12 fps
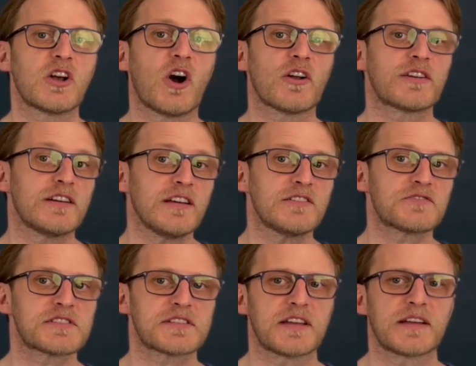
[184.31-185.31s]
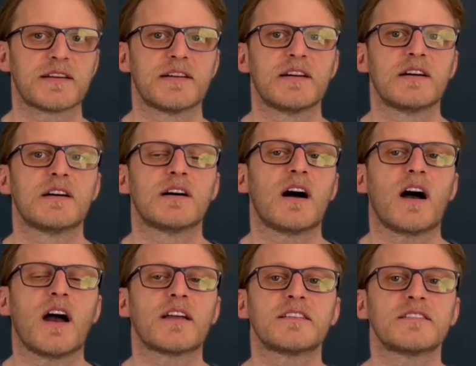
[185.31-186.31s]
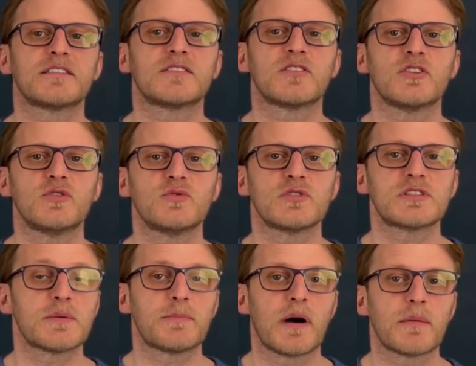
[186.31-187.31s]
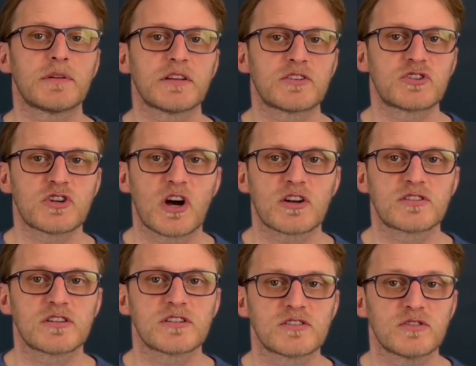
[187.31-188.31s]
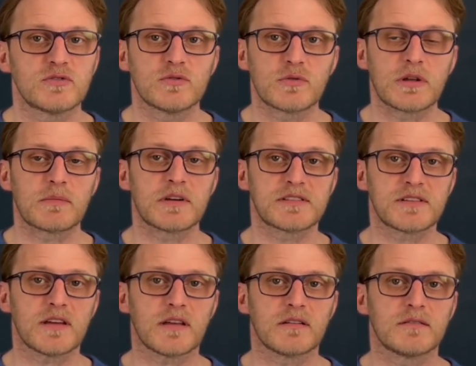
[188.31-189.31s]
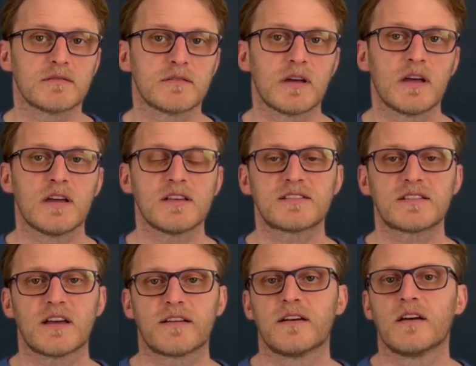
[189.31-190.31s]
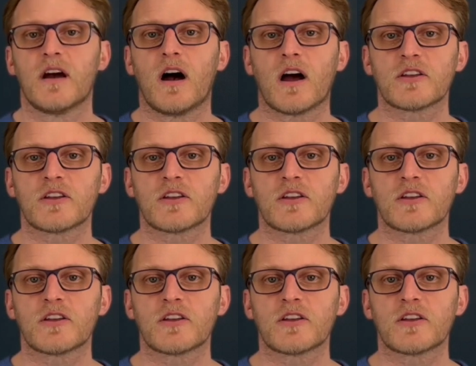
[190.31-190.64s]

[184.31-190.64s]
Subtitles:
got interesting. I didn't use public chargers during my stay. Instead, I